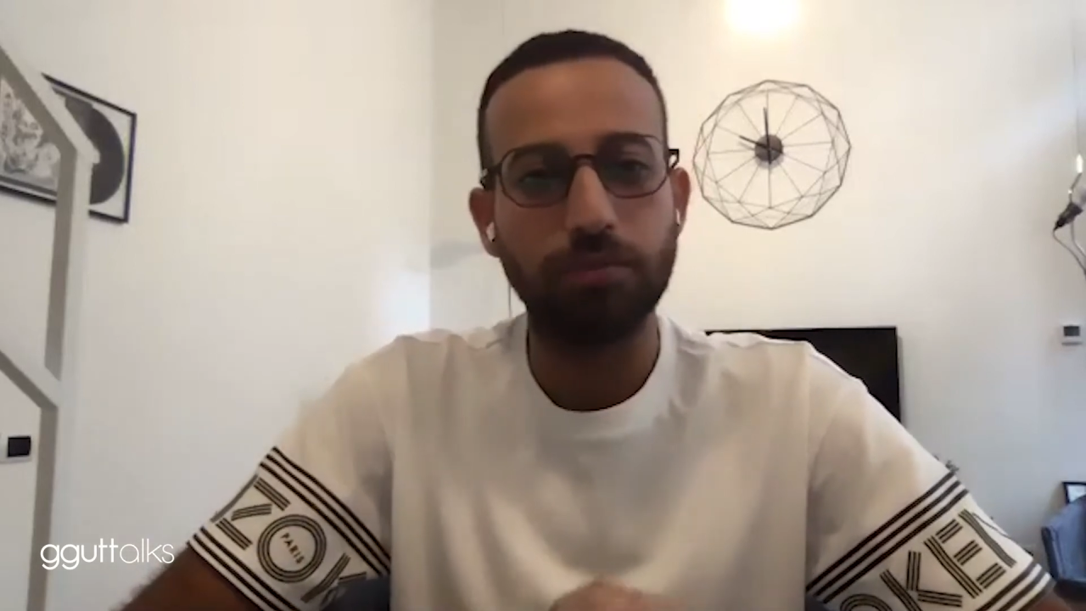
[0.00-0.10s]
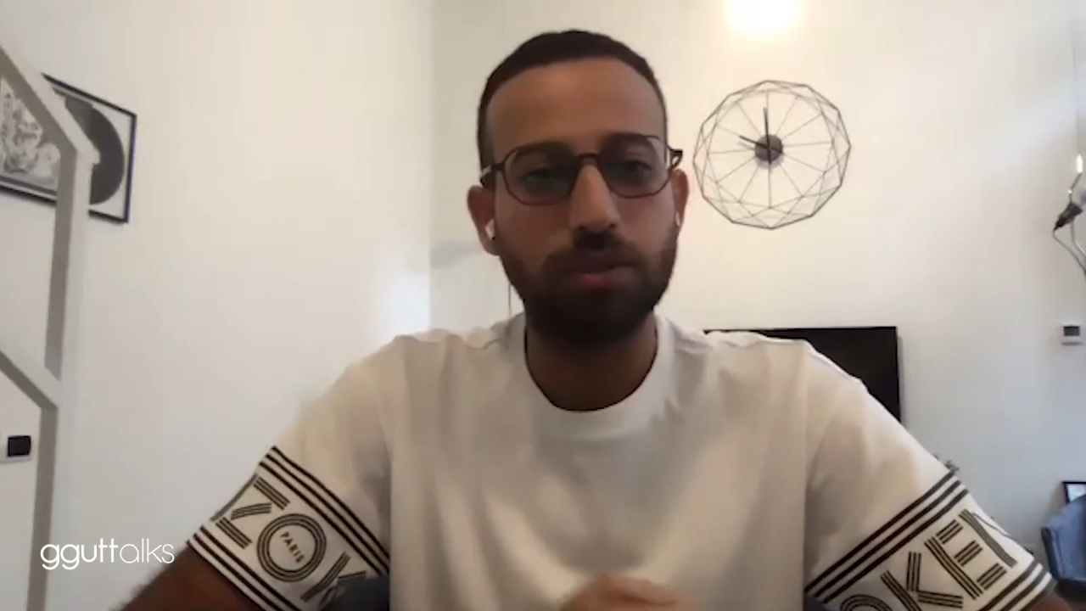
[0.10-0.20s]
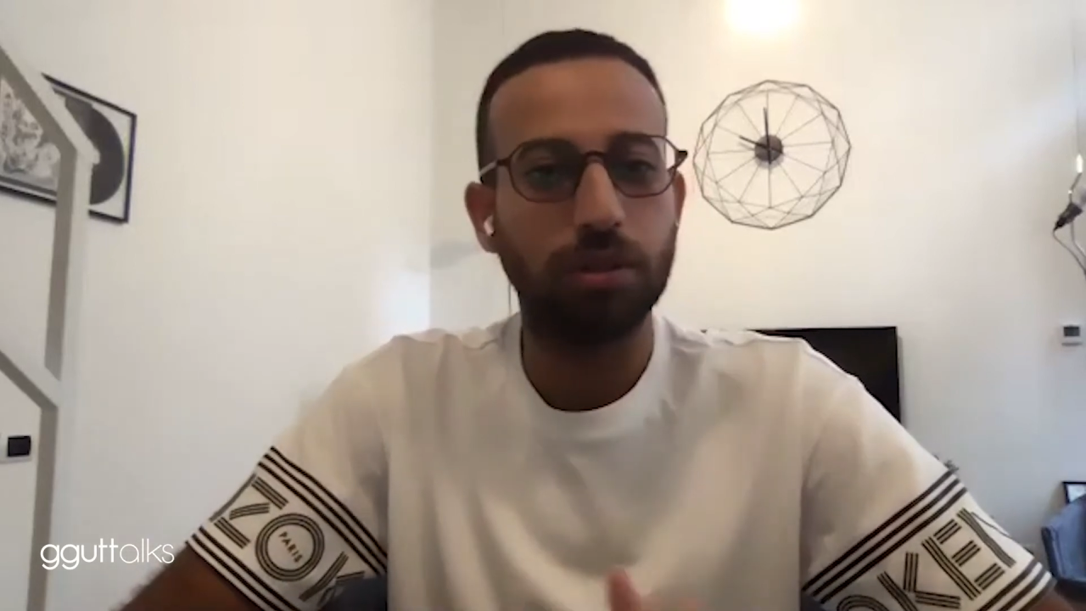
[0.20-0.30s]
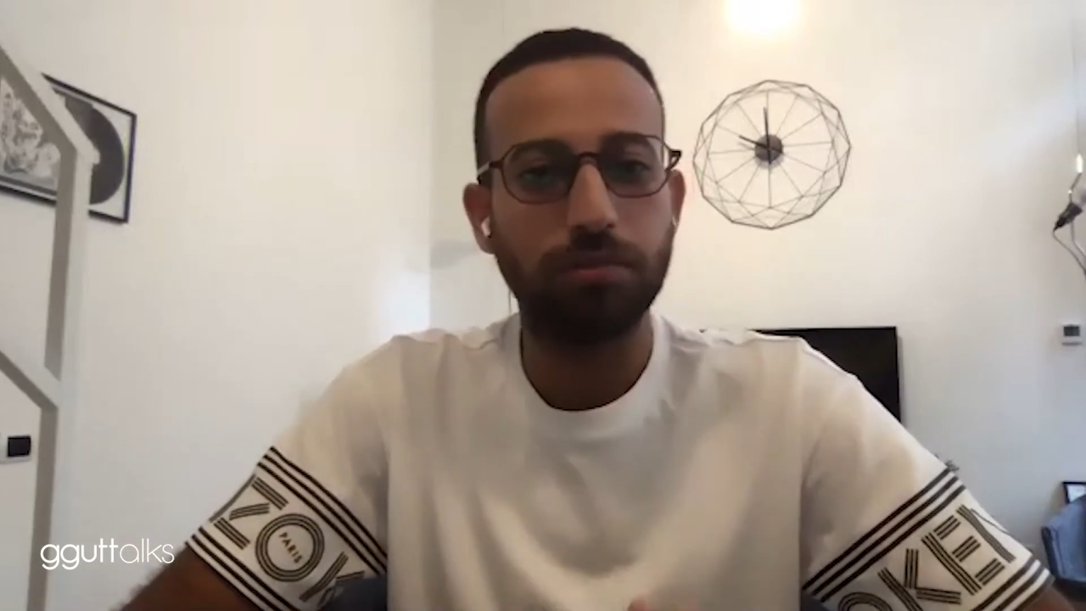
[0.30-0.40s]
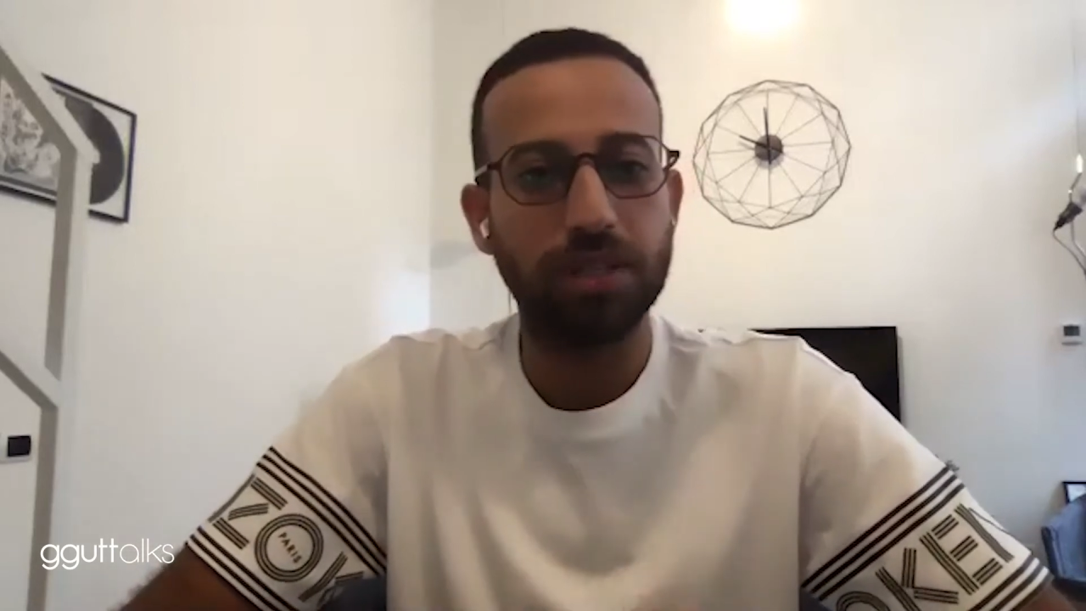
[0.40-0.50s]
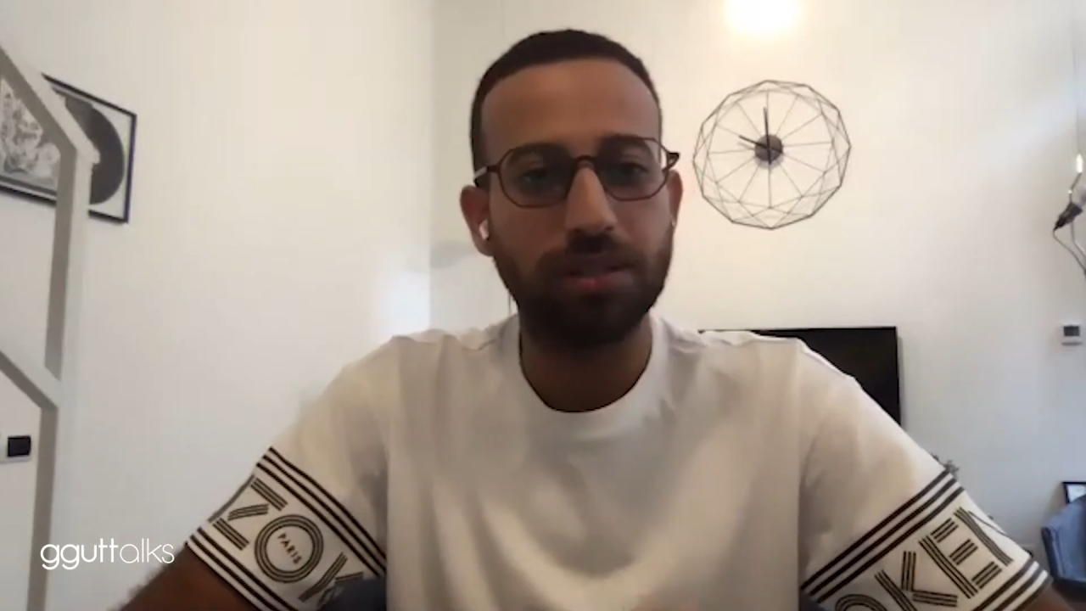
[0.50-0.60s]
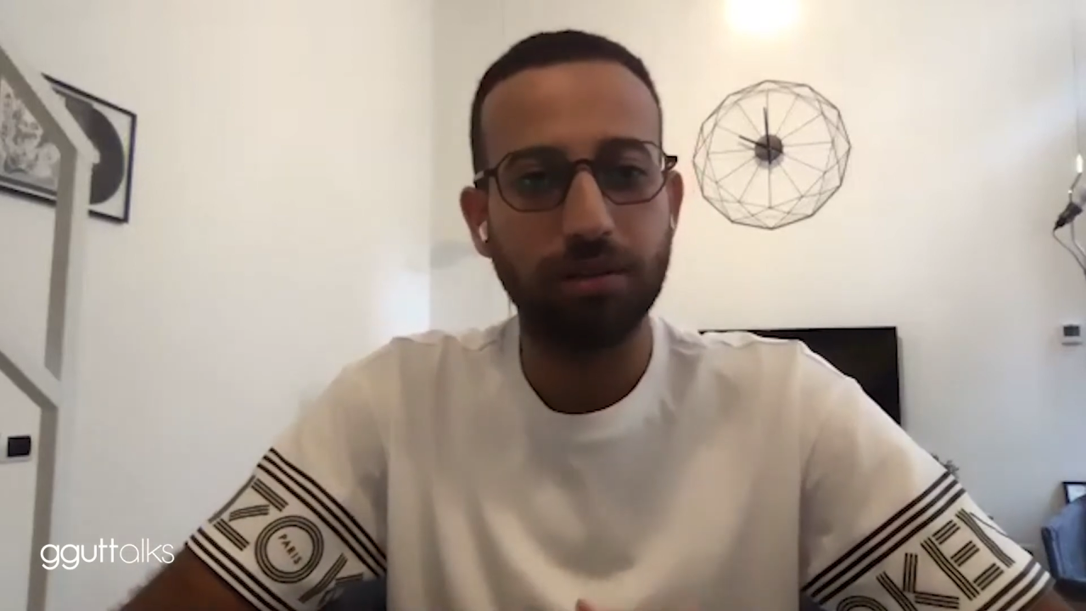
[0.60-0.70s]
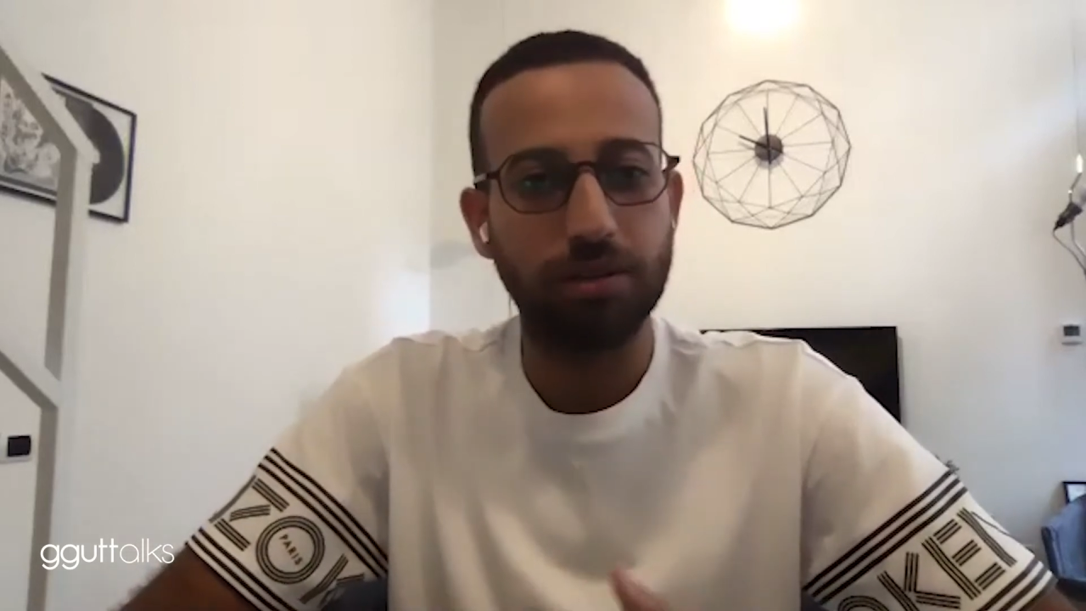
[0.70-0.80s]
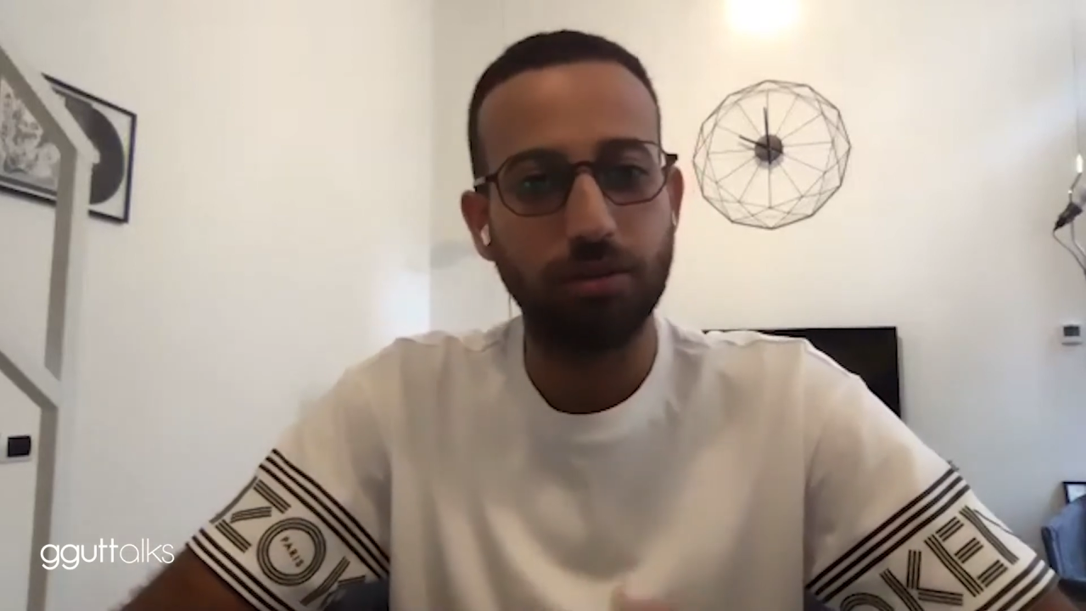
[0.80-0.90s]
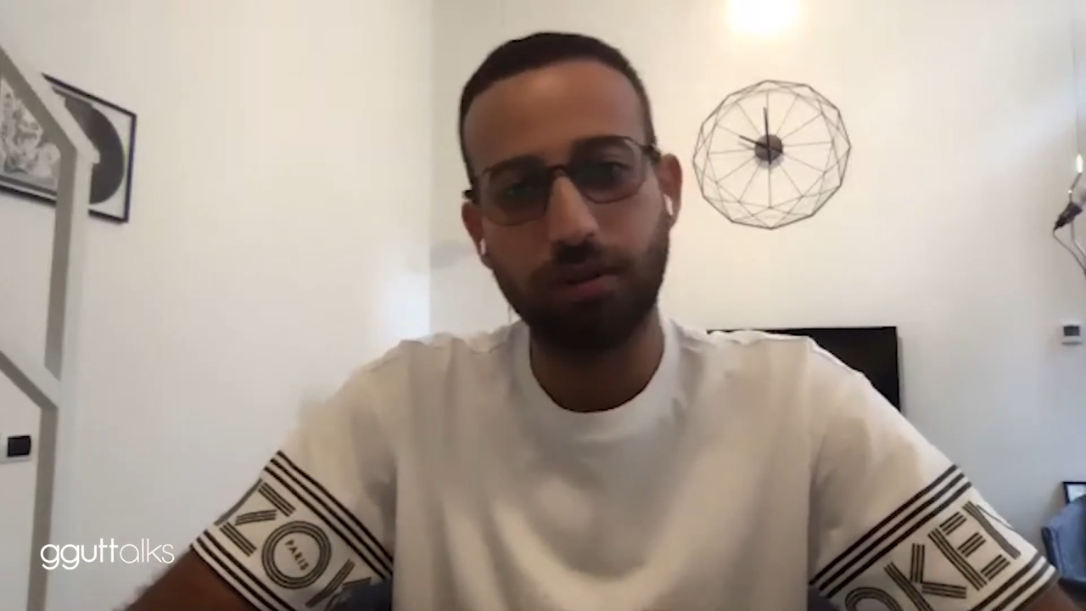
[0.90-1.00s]
to their
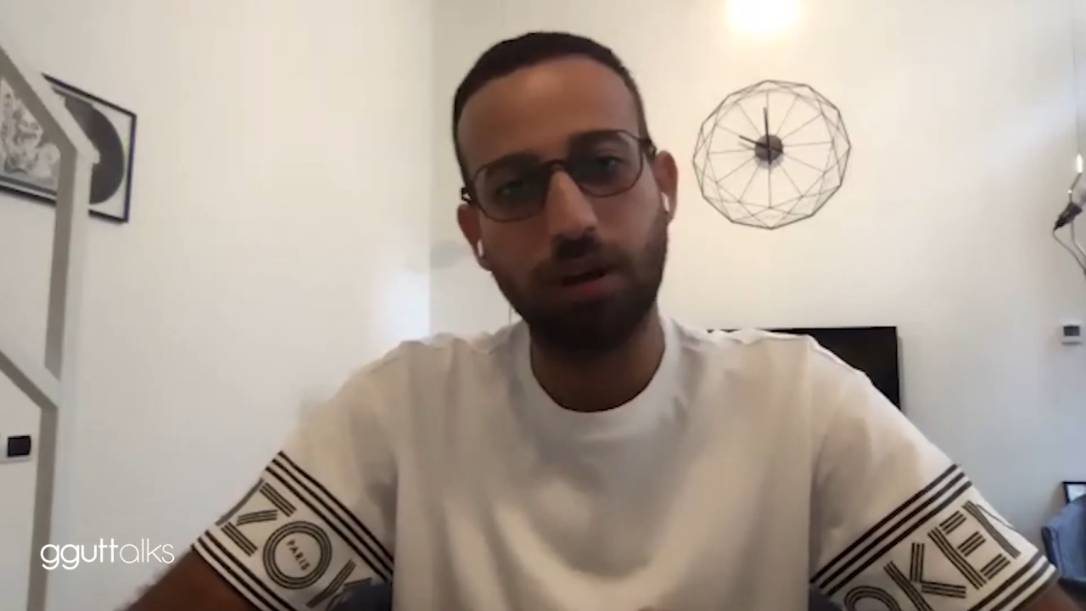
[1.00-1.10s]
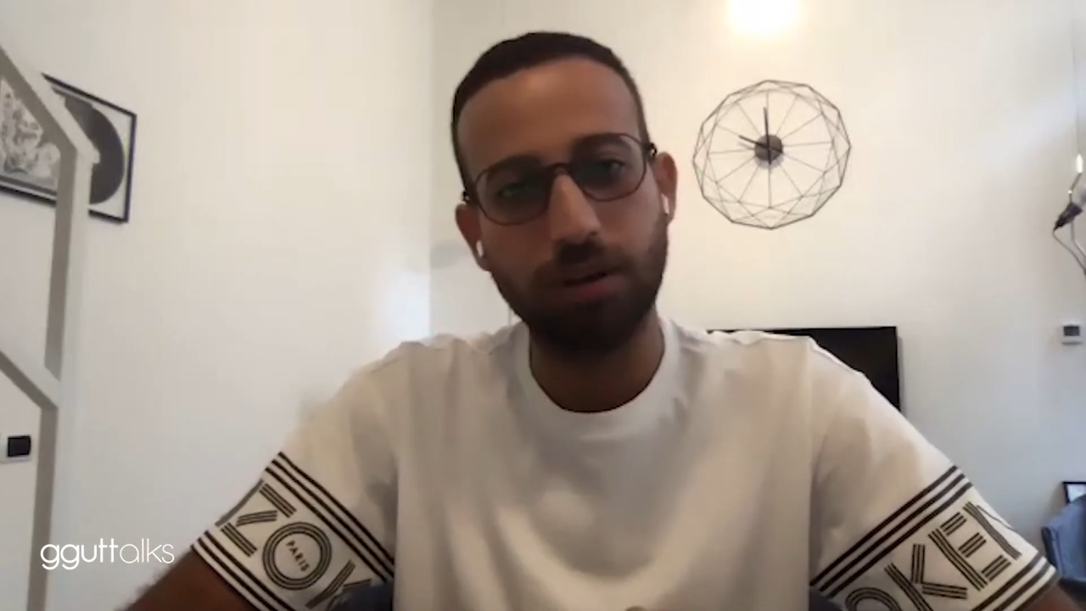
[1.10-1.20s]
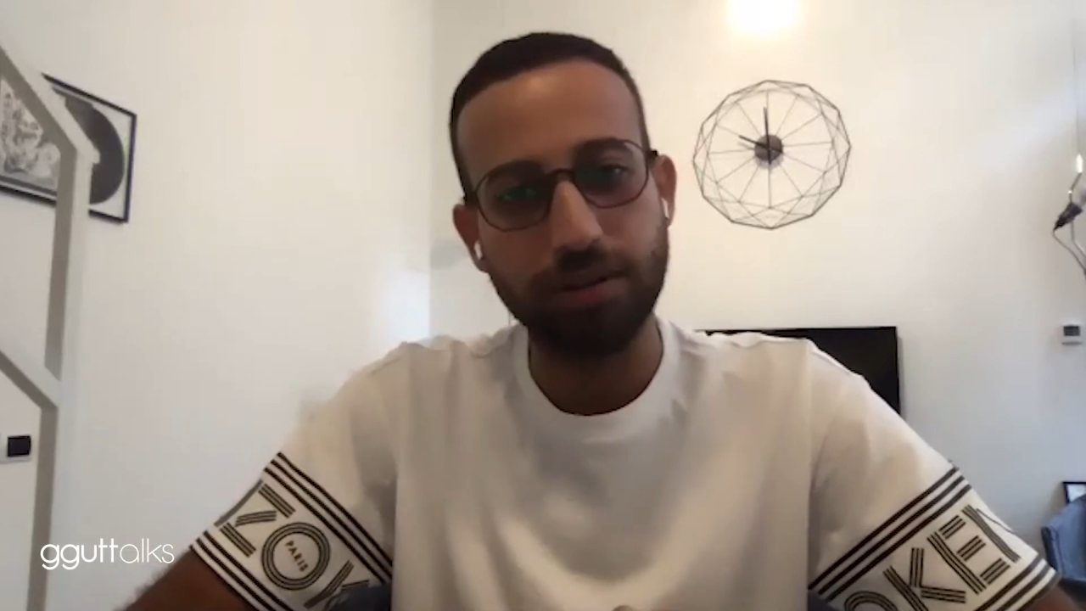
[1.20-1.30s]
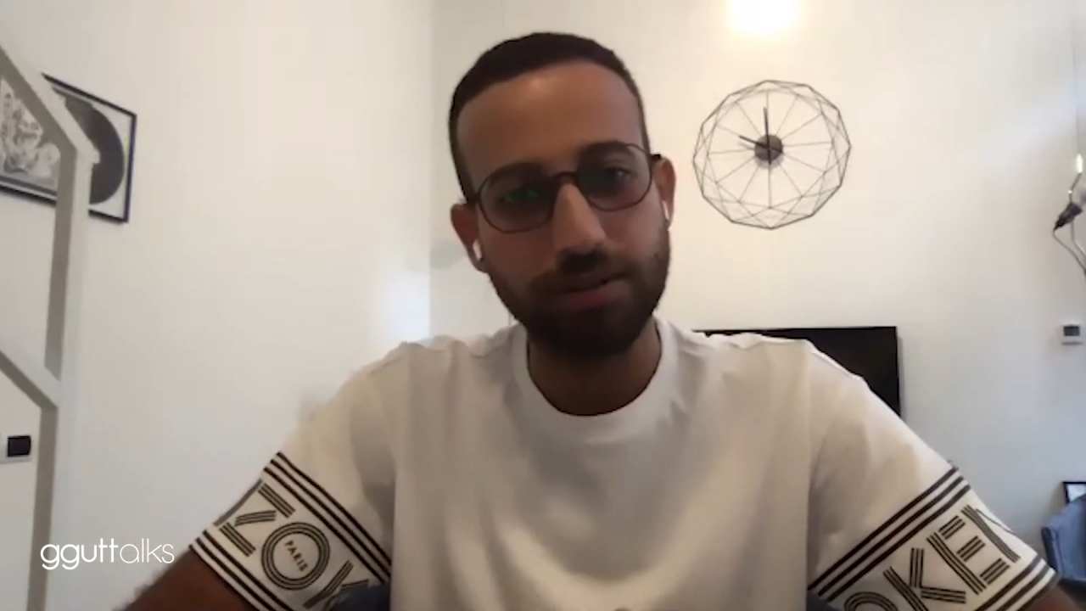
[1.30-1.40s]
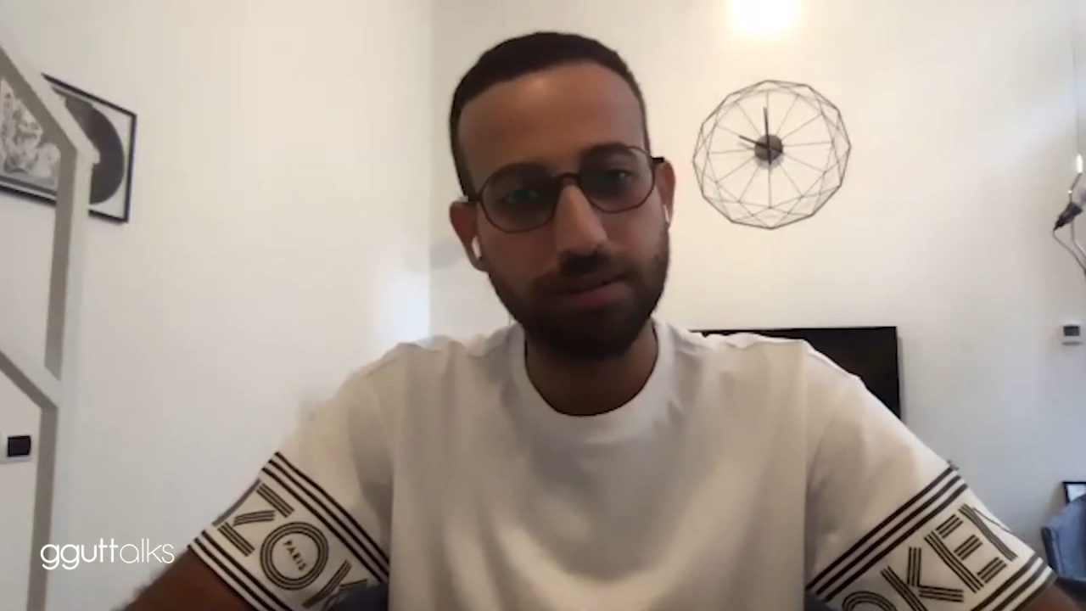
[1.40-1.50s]
materials or colors.